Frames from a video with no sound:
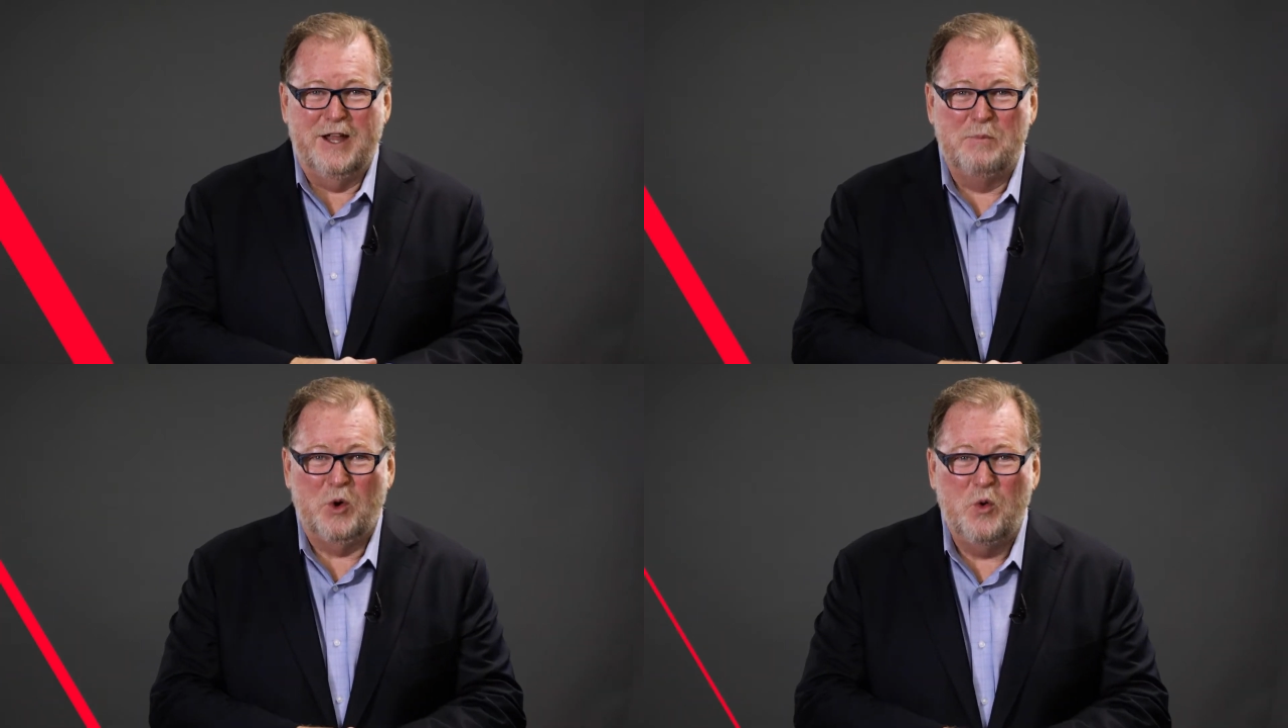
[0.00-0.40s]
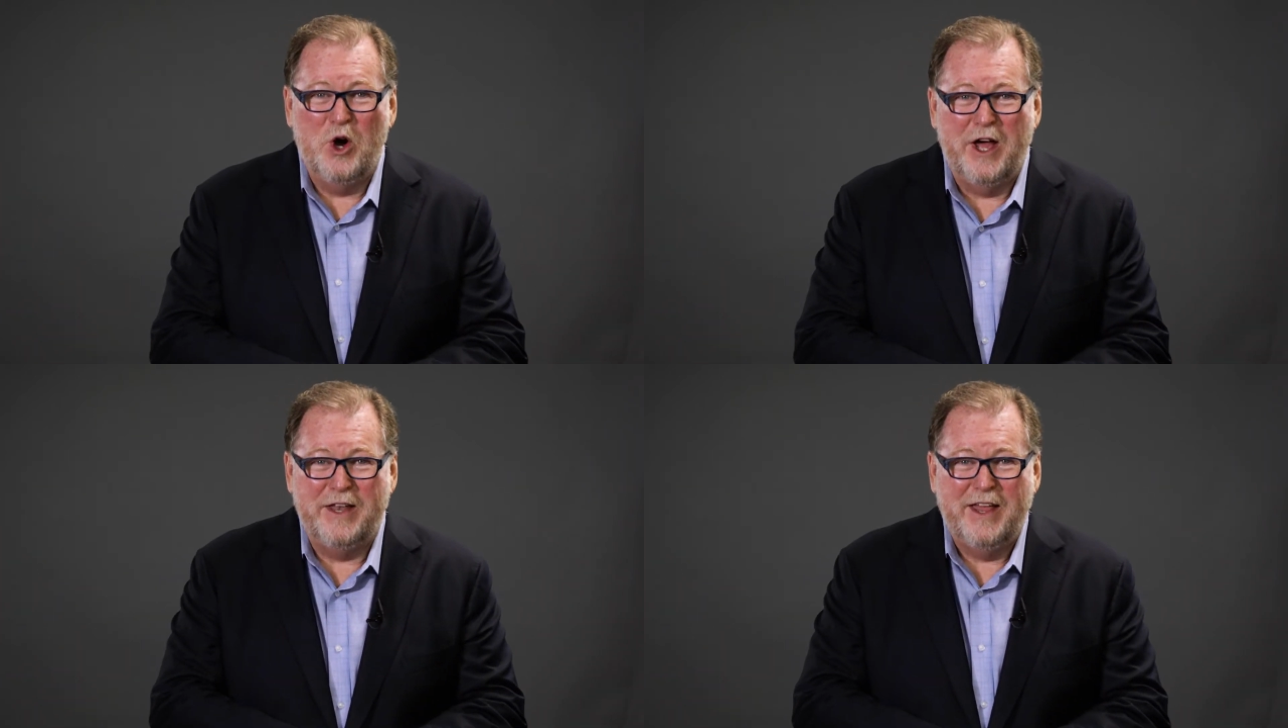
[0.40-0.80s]
Number
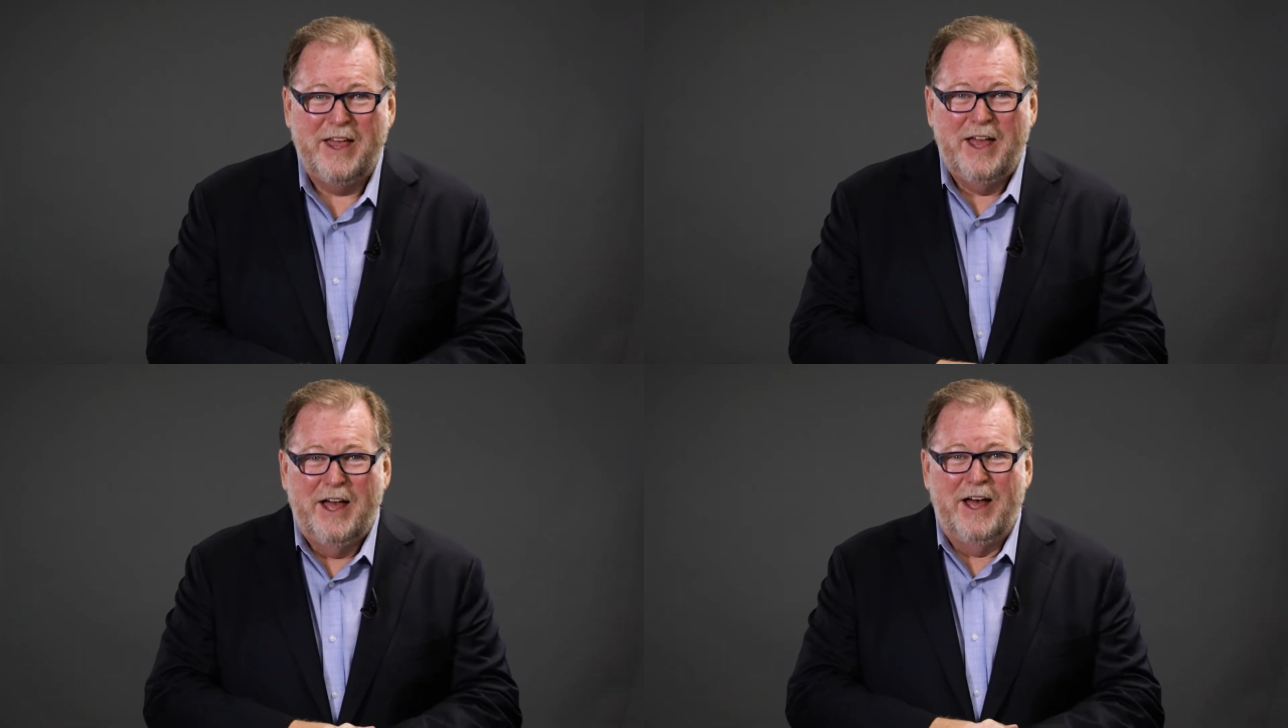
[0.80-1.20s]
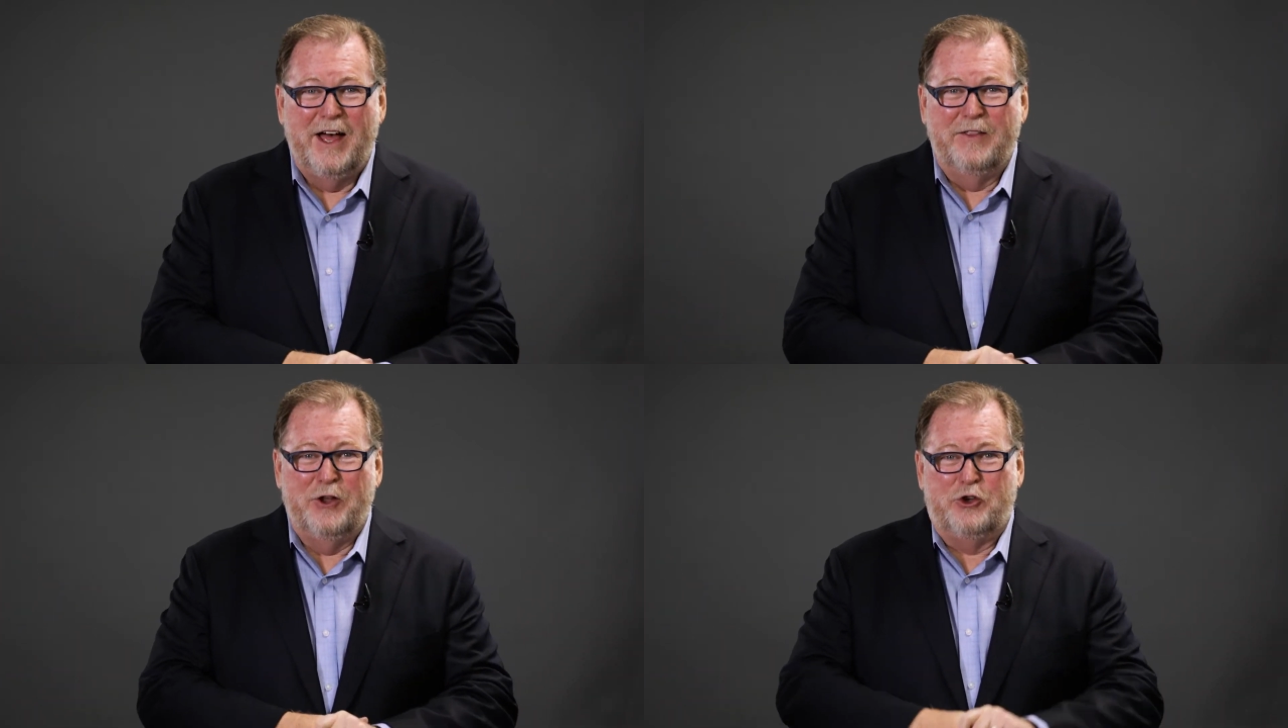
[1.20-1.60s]
one,
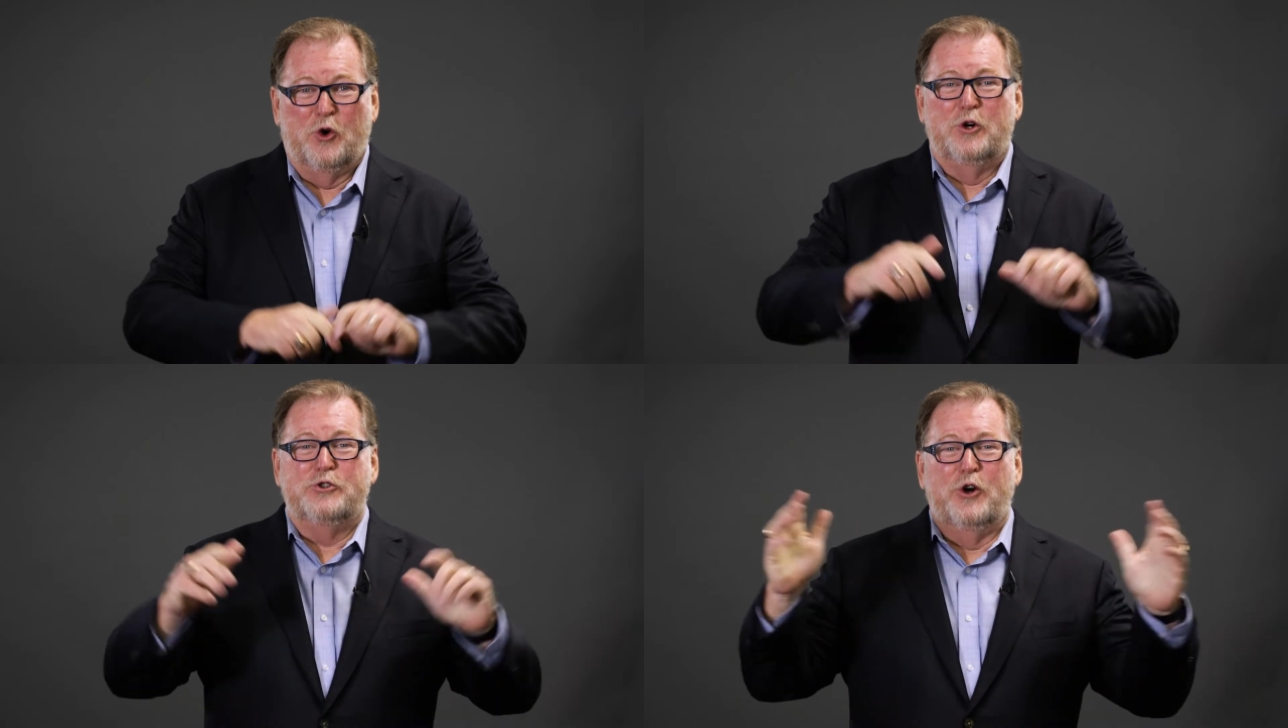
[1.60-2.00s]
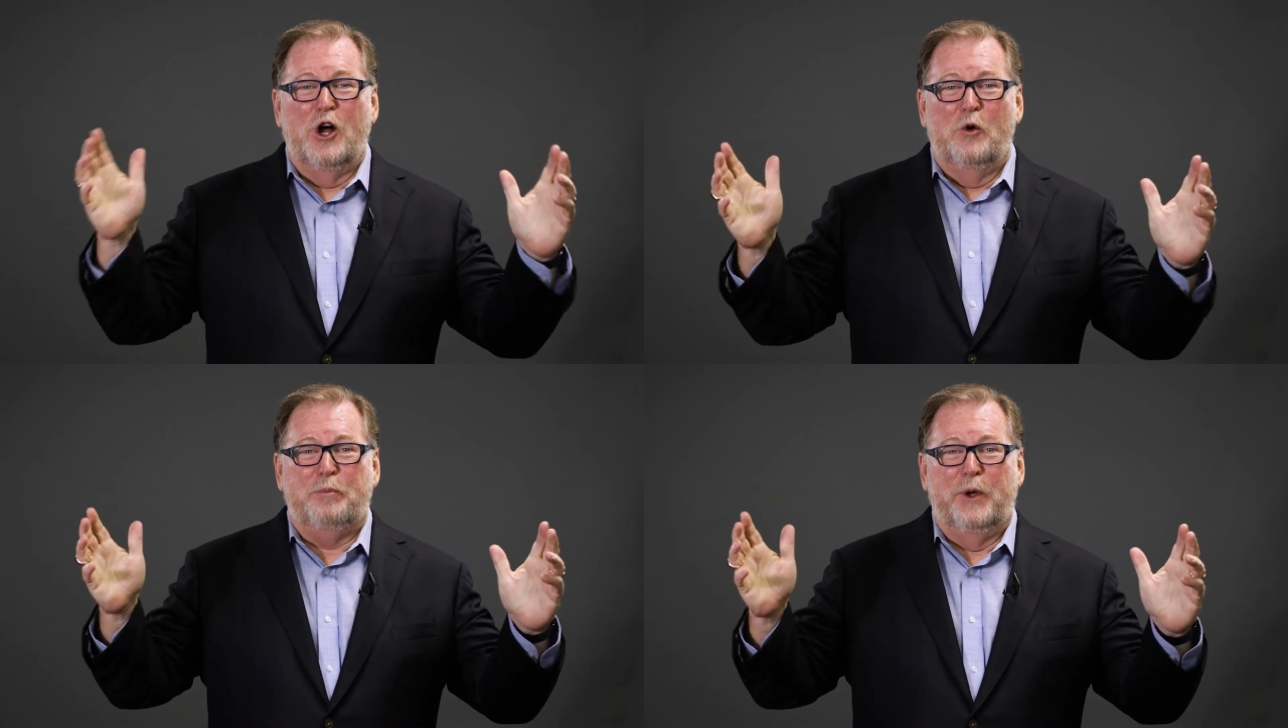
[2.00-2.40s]
the doors
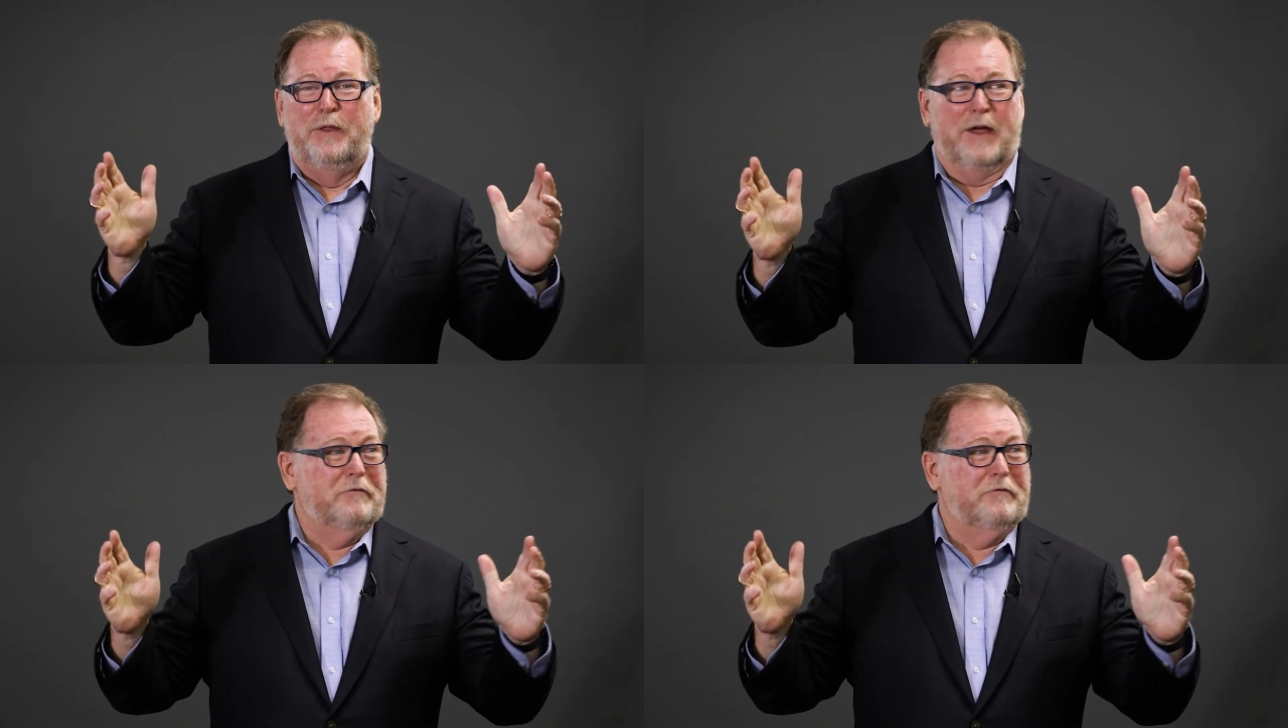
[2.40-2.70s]
are open.